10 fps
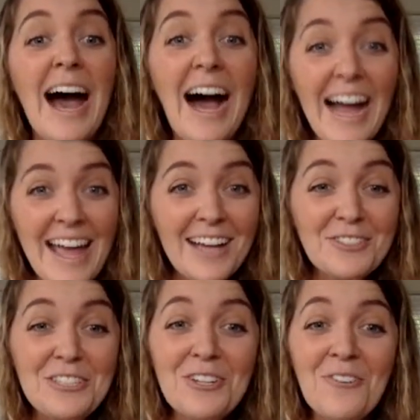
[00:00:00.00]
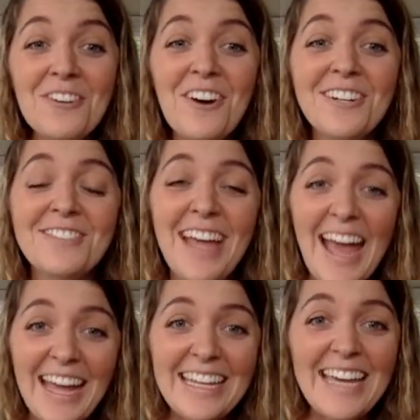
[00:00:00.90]
I actually don't know of
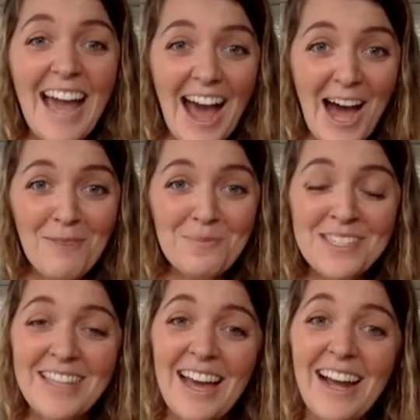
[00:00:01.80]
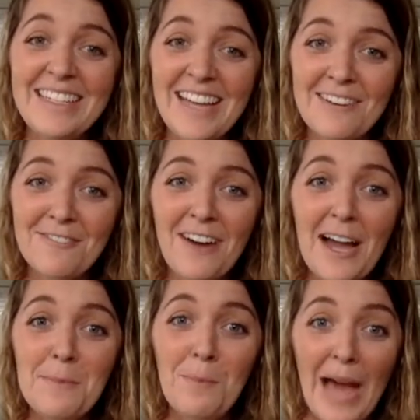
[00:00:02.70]
any apps that
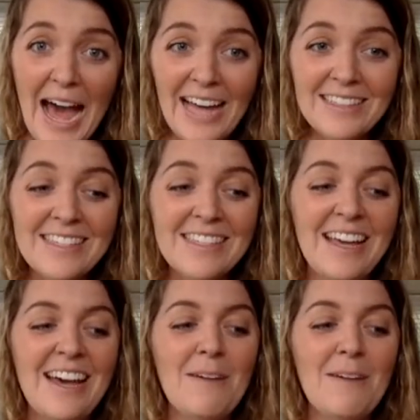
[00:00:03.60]
identify bats.